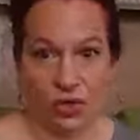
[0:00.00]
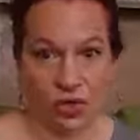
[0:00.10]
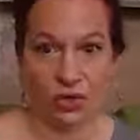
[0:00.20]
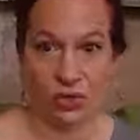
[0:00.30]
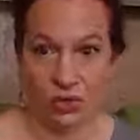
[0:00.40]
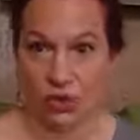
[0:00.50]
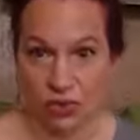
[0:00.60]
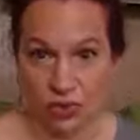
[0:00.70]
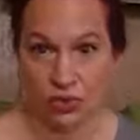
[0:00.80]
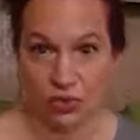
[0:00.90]
and go, you
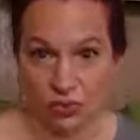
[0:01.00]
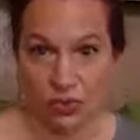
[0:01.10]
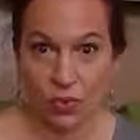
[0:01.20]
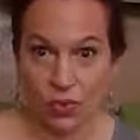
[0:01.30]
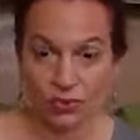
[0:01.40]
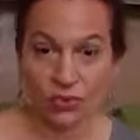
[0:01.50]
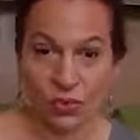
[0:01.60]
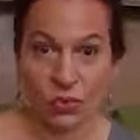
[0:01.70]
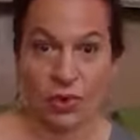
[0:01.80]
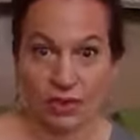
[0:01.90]
know,
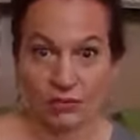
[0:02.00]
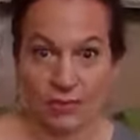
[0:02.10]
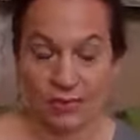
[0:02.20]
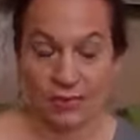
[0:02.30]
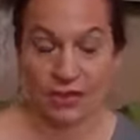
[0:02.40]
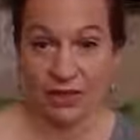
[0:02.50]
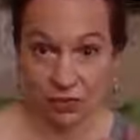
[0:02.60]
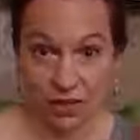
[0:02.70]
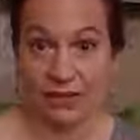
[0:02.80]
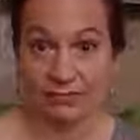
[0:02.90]
somewhere, maybe not the
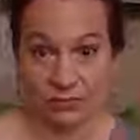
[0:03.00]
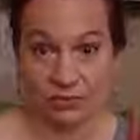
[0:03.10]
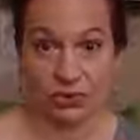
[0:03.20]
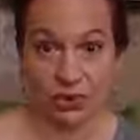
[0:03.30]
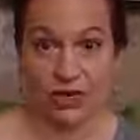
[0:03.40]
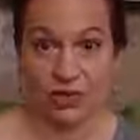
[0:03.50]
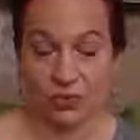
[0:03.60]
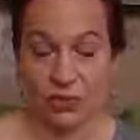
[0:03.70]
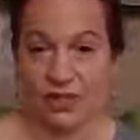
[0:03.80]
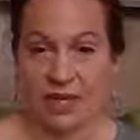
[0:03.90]
right direction
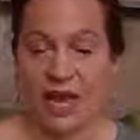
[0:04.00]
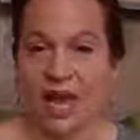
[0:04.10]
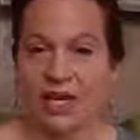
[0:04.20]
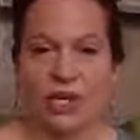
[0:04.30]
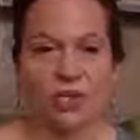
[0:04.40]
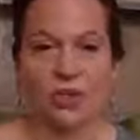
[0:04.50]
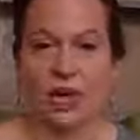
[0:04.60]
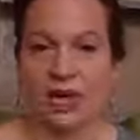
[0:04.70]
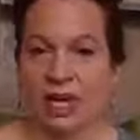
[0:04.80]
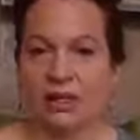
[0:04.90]
with it. How do you
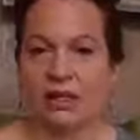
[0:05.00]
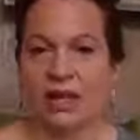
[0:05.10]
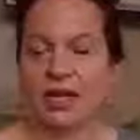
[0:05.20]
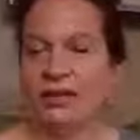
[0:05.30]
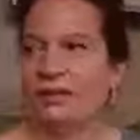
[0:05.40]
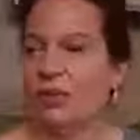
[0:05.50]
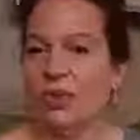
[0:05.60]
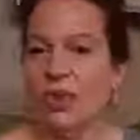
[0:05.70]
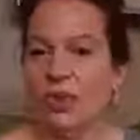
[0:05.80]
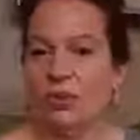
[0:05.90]
handle that?
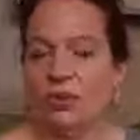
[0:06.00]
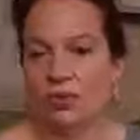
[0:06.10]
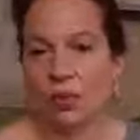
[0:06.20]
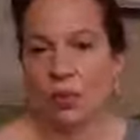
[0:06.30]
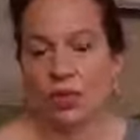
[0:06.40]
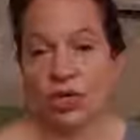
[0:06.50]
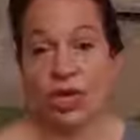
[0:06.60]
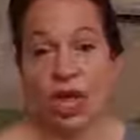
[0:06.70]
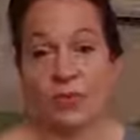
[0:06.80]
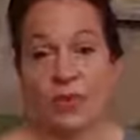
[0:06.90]
So, this is what we're going to
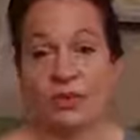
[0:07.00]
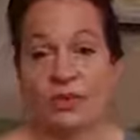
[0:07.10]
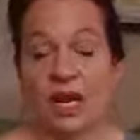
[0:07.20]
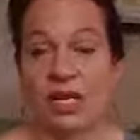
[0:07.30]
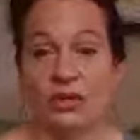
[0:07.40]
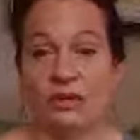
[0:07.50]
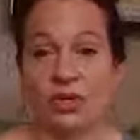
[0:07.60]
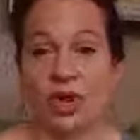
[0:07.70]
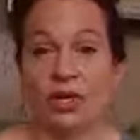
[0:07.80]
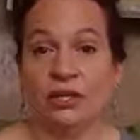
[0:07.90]
talk about today. Does
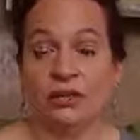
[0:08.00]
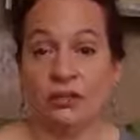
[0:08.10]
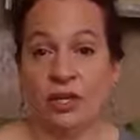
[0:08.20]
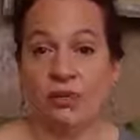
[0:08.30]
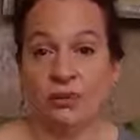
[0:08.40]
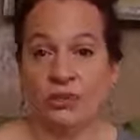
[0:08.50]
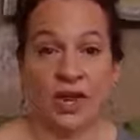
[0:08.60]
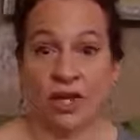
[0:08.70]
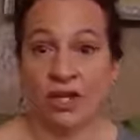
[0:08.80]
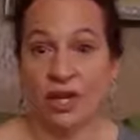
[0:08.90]
God speak
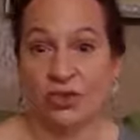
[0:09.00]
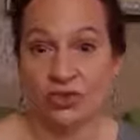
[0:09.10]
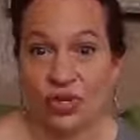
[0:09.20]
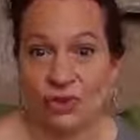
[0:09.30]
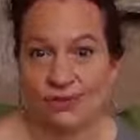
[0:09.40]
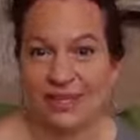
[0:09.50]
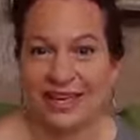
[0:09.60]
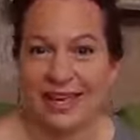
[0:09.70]
prophetically in dreams?